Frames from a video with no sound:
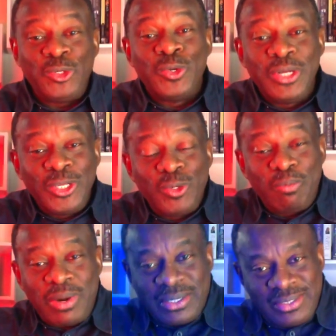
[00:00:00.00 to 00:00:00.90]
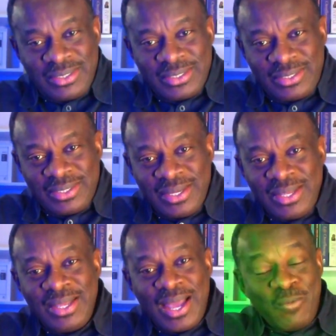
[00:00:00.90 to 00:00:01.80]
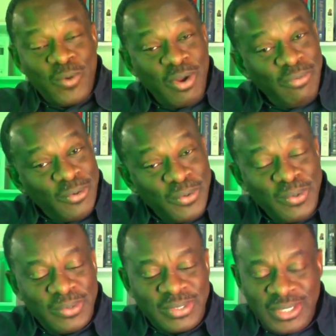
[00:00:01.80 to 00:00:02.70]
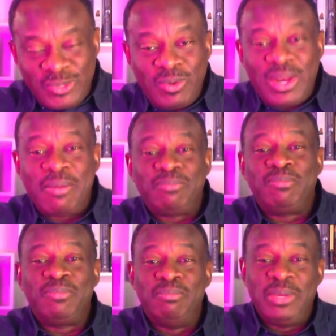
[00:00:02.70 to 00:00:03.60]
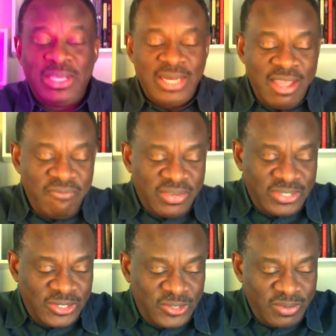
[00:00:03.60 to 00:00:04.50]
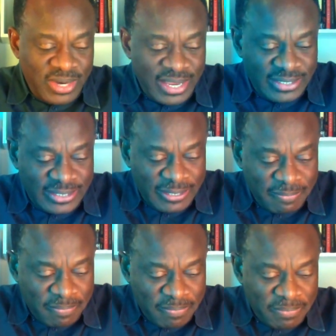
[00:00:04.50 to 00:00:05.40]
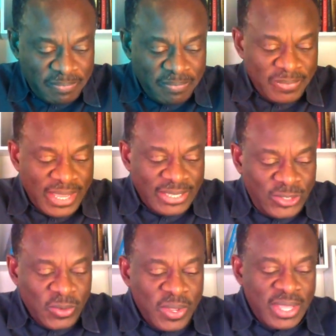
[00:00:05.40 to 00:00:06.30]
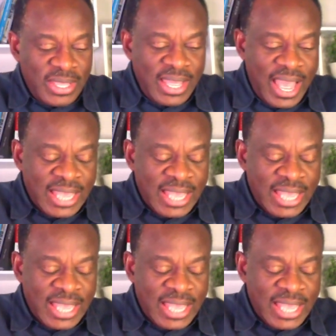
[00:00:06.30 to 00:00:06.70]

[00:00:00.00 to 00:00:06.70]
is, but you need to practice it. And one of the rules is what I'm making emphasis tonight. So,